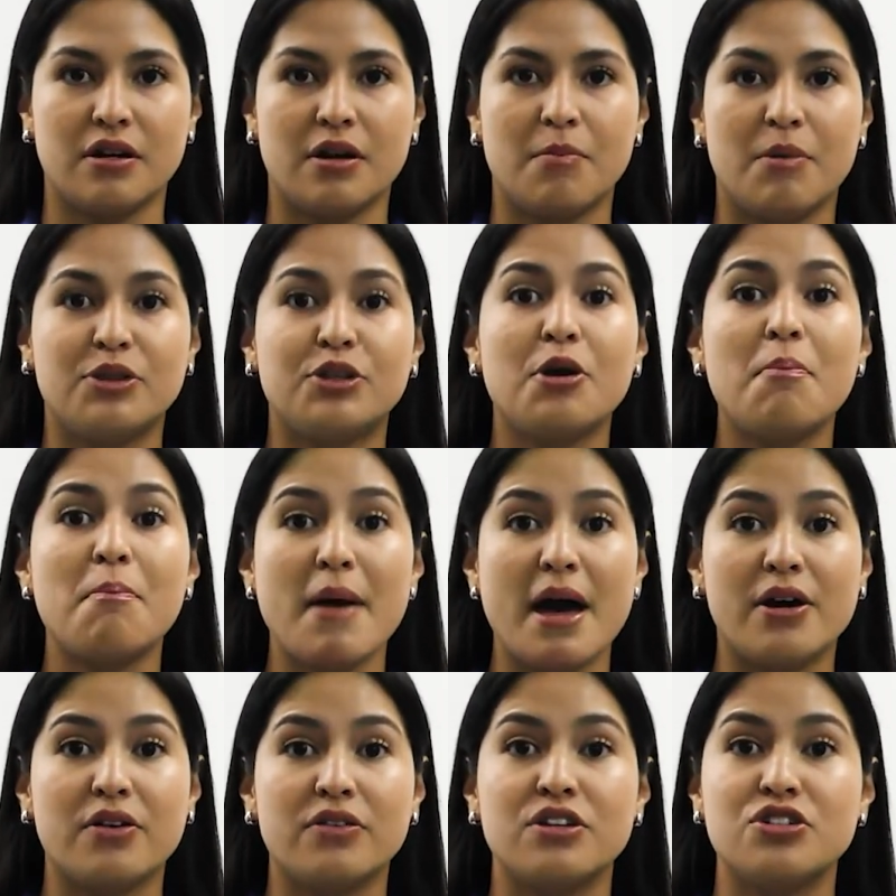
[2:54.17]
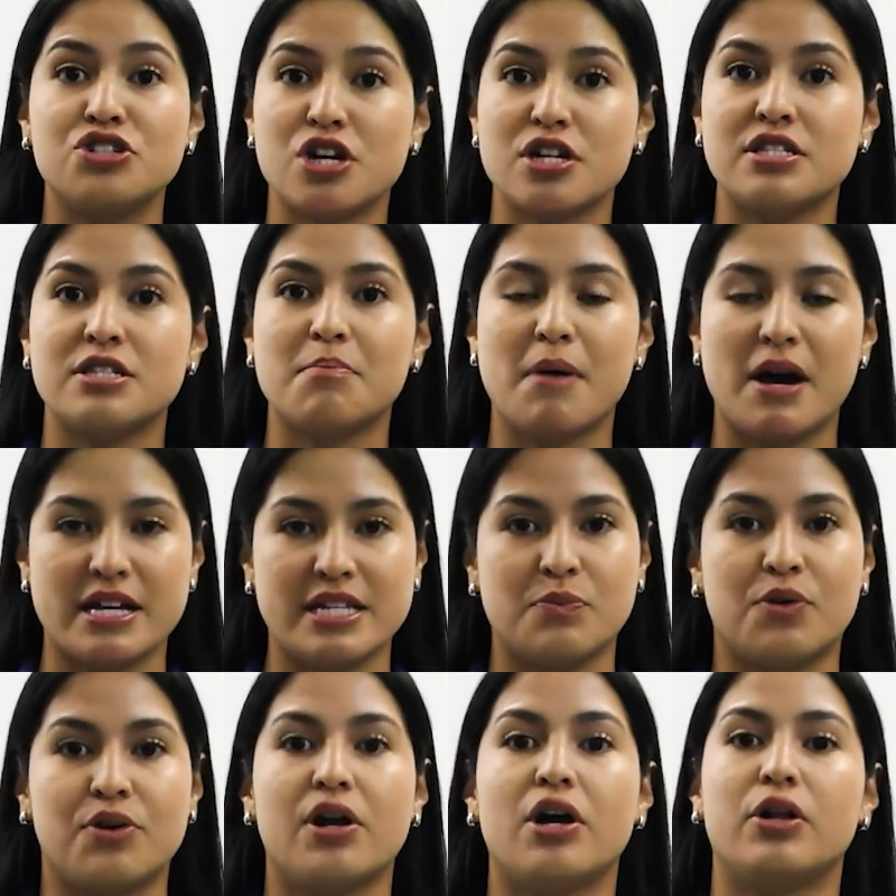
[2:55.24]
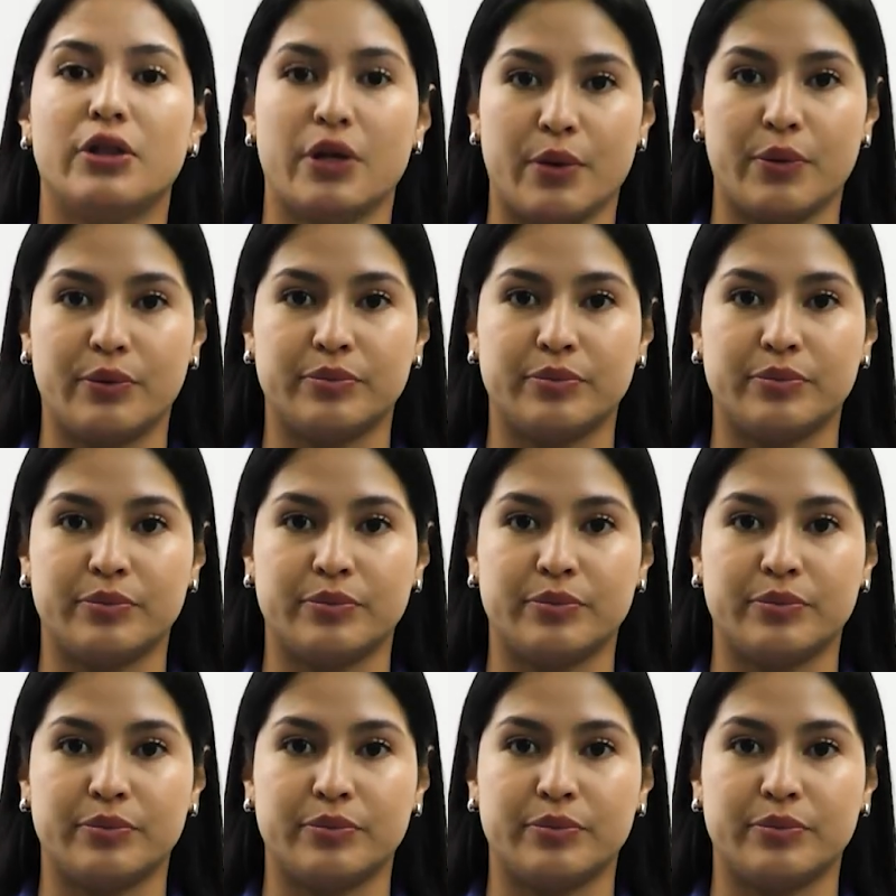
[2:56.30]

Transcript: but they're better than just the password alone.